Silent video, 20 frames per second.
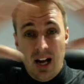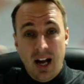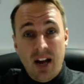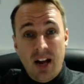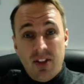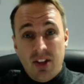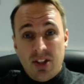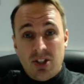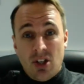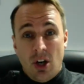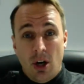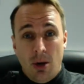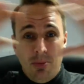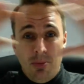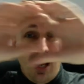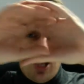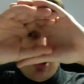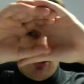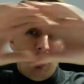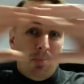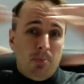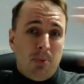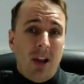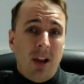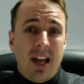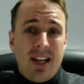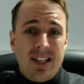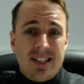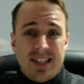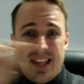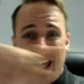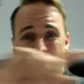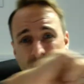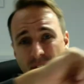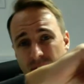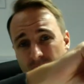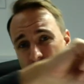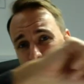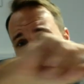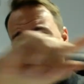at the top, let's replace
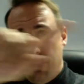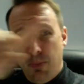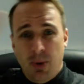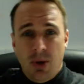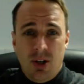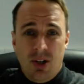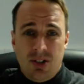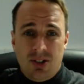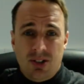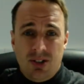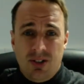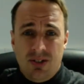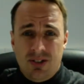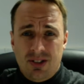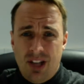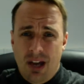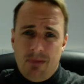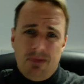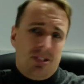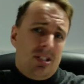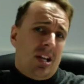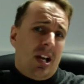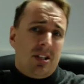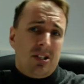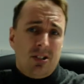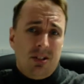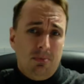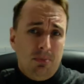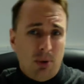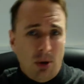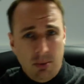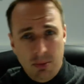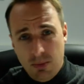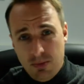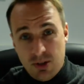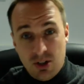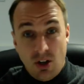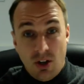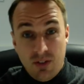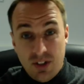that third person, Sam's an excellent
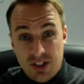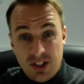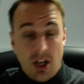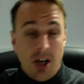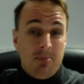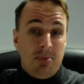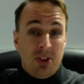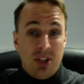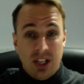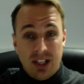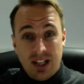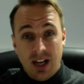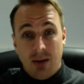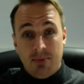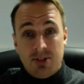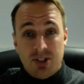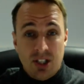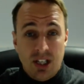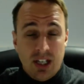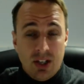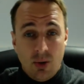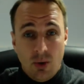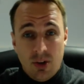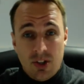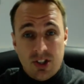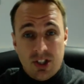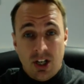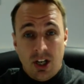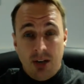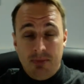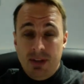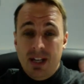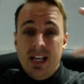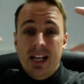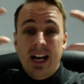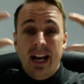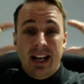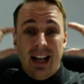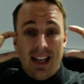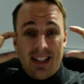problem solver type thing that I'm seeing all the time,
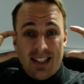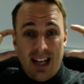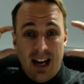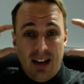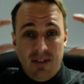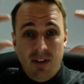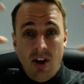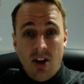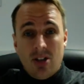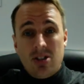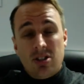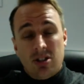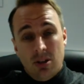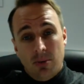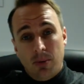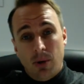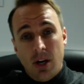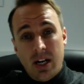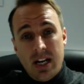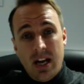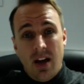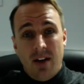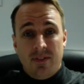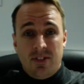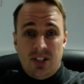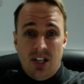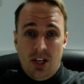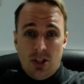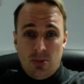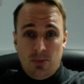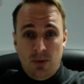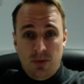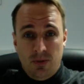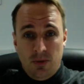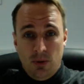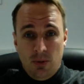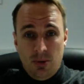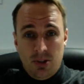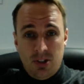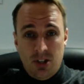and let's have summary of sales
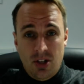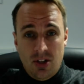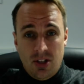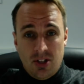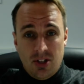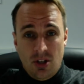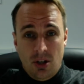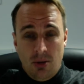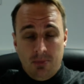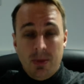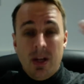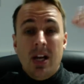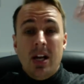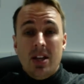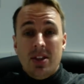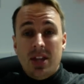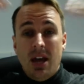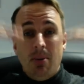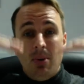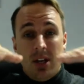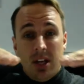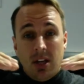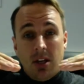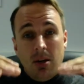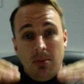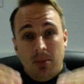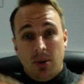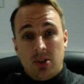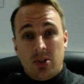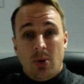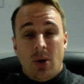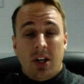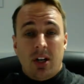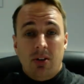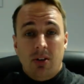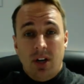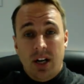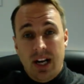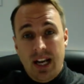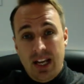performance at the top. Then we can come on to our
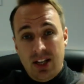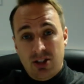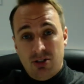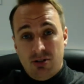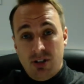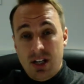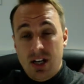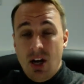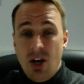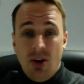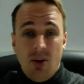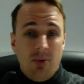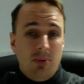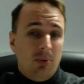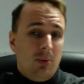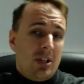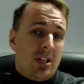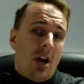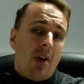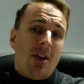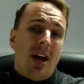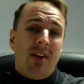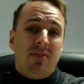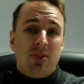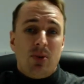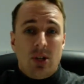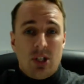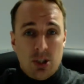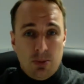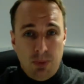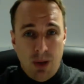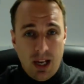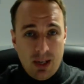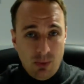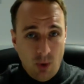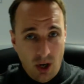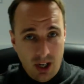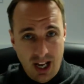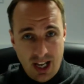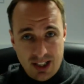career history. We don't have to explain
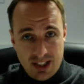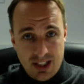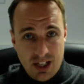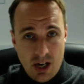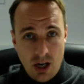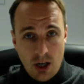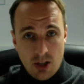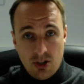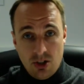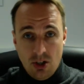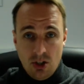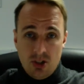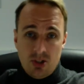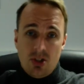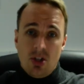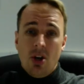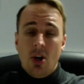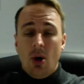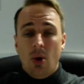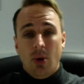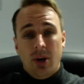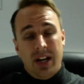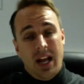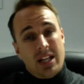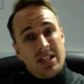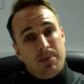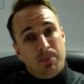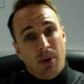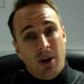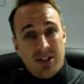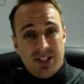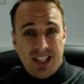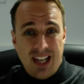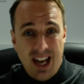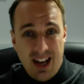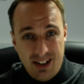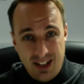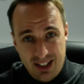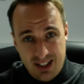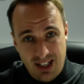what an SDR does or what an enterprise
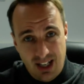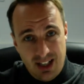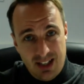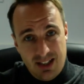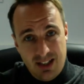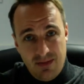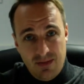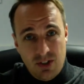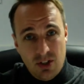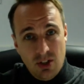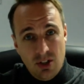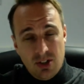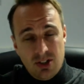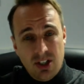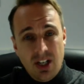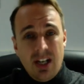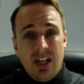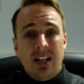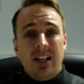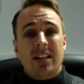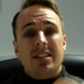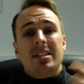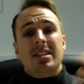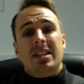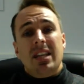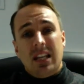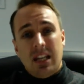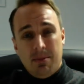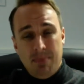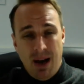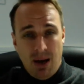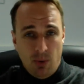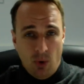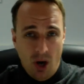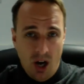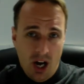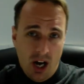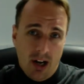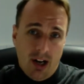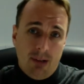account executive does. Let's think about
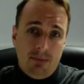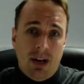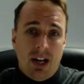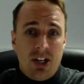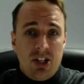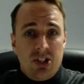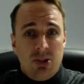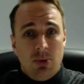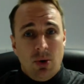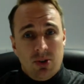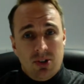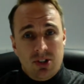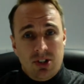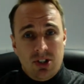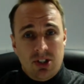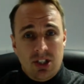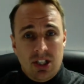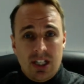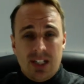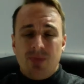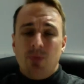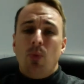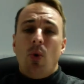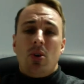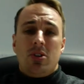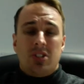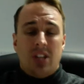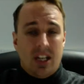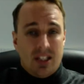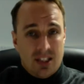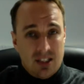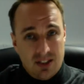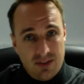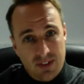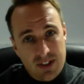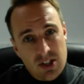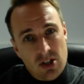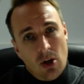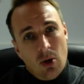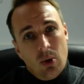what hiring manager wants to see. What sectors have
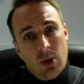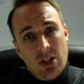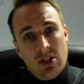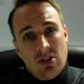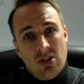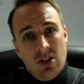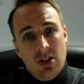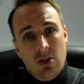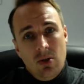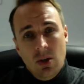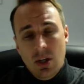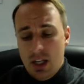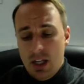we sold into?